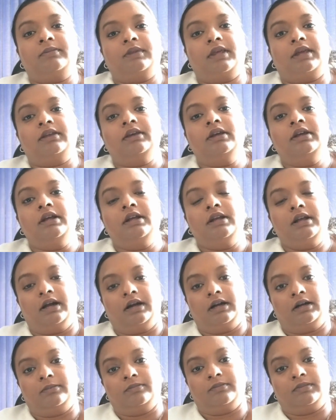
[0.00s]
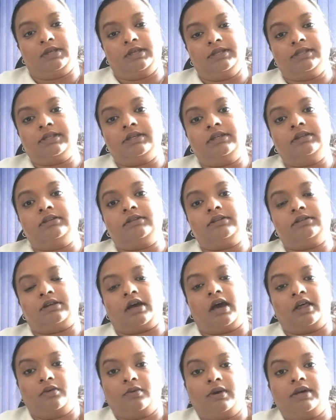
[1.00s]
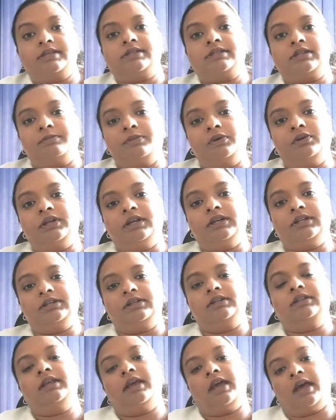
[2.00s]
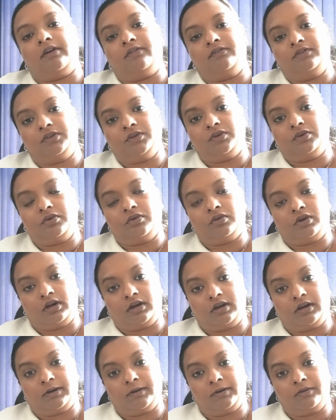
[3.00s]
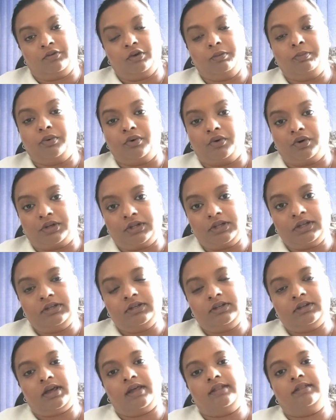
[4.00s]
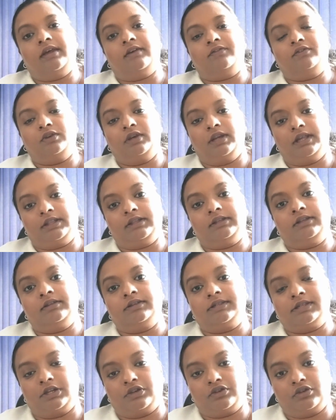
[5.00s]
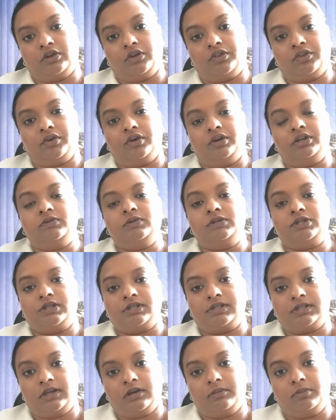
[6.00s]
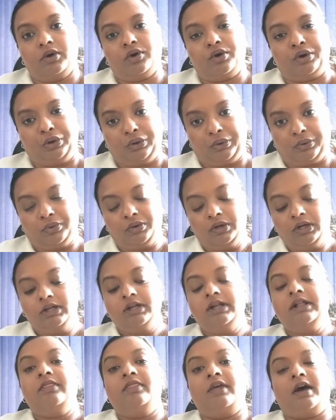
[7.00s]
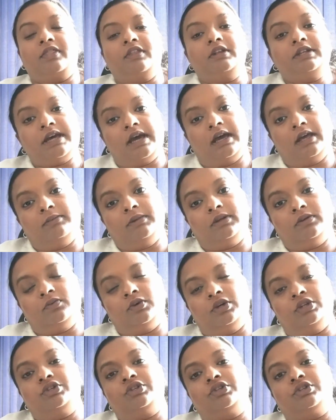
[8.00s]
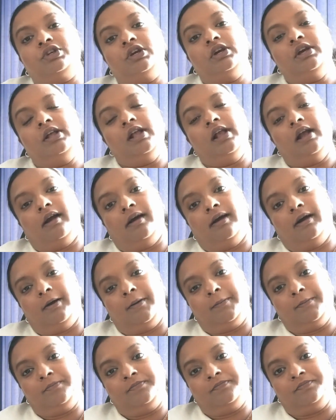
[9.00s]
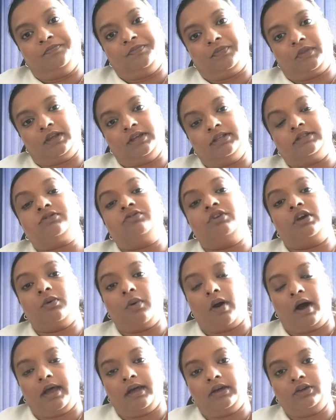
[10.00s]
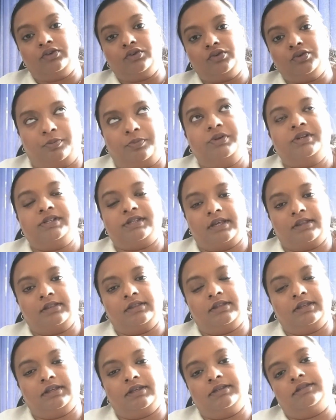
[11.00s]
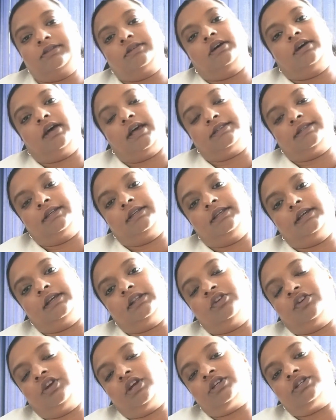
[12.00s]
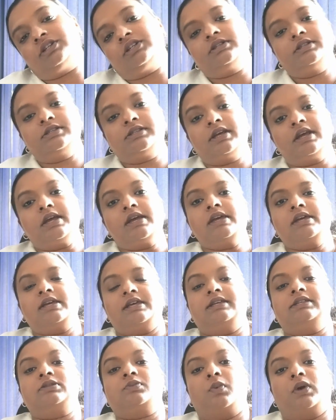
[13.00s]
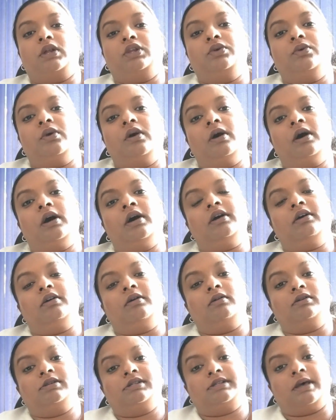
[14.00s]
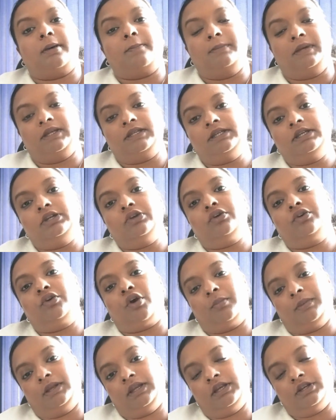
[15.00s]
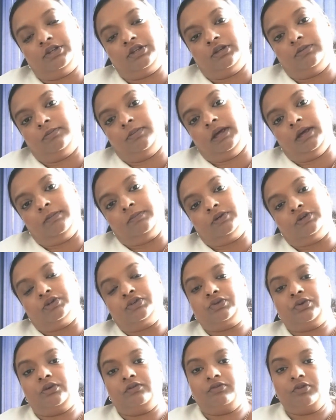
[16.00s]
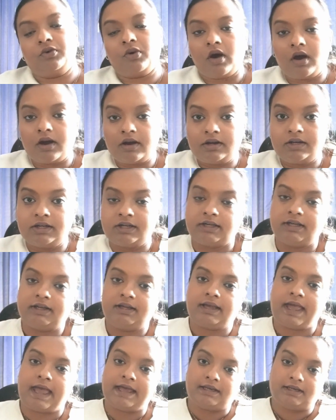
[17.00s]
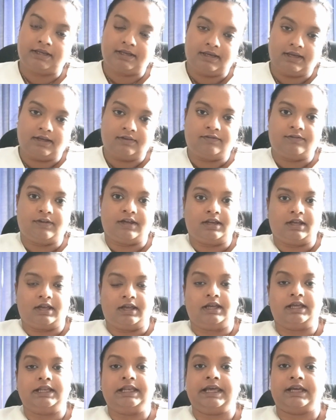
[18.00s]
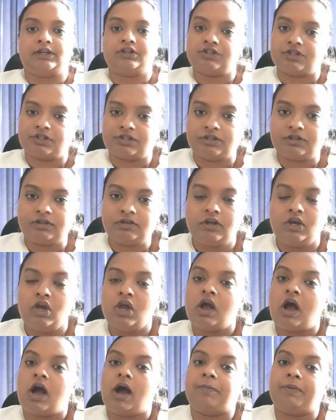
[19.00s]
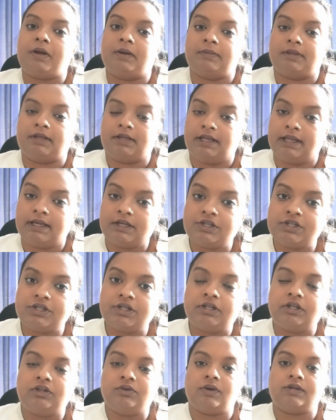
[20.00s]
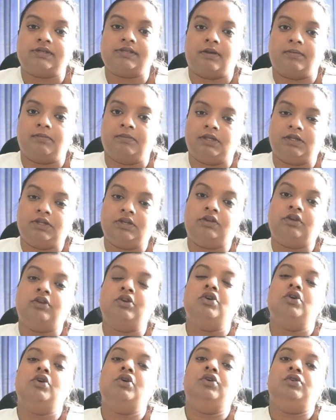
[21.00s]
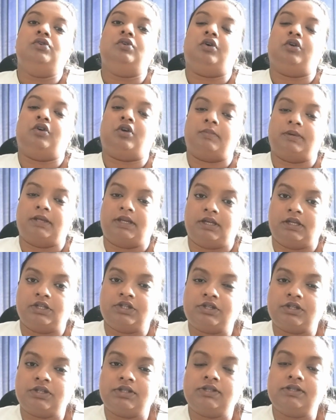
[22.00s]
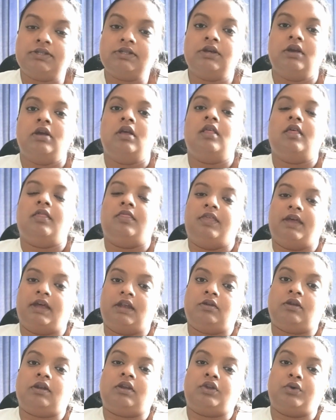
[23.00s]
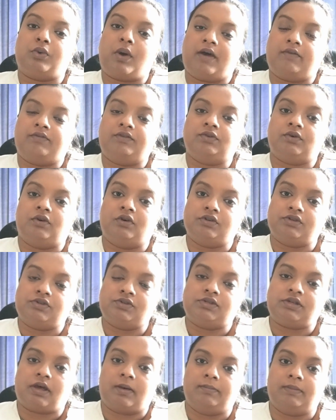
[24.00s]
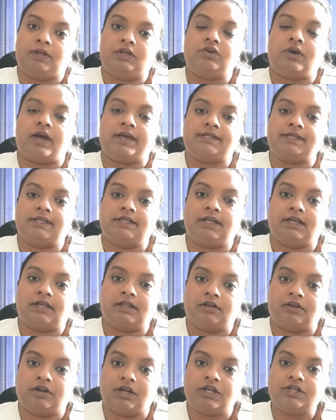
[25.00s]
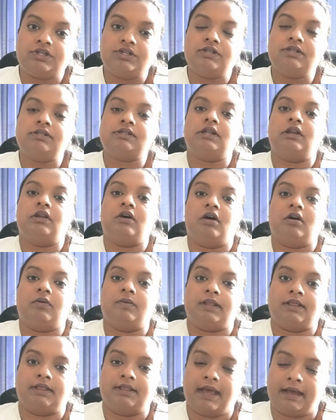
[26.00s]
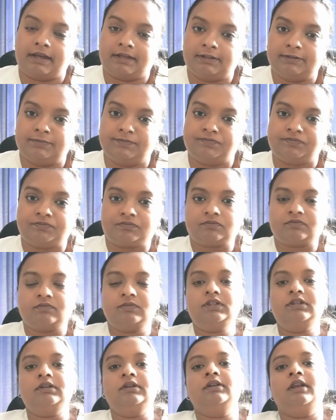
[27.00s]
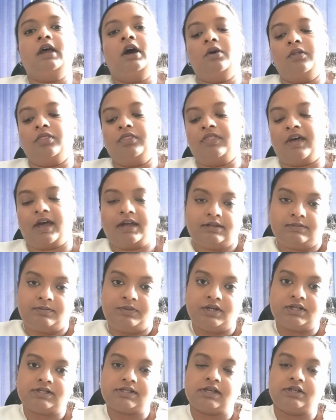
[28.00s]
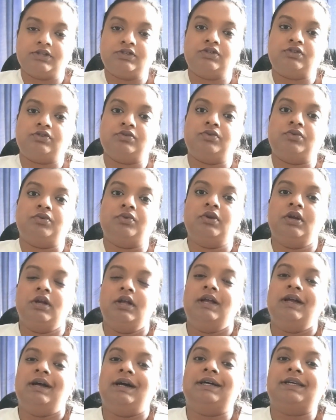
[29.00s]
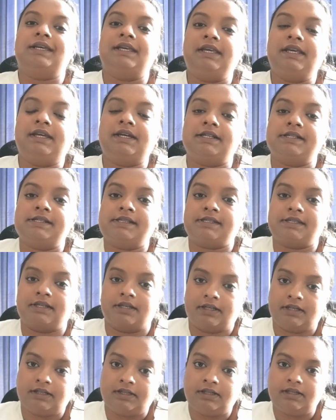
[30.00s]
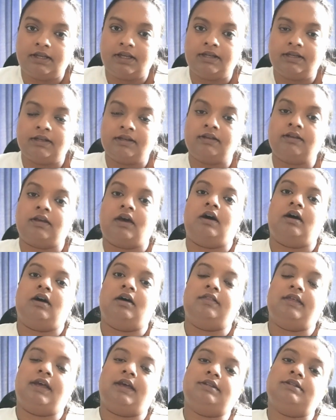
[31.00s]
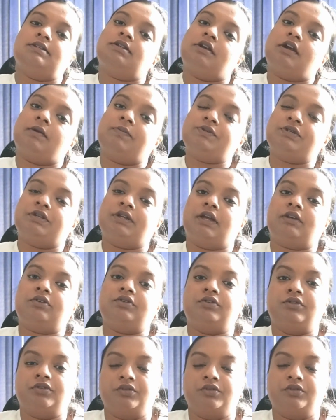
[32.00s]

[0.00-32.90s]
that isn't otherwise stipulated, they have to report it, and they have to let the central authority, which is CIABOC, know. The other time in which it's required to present these asset declarations is when you are submitting your nomination papers. So if you are a candidate for any election, upcoming election, and you are submitting your nominations, then you have to also submit your asset declarations along with that. Now that brings us to a key concern in the Anti-Corruption Act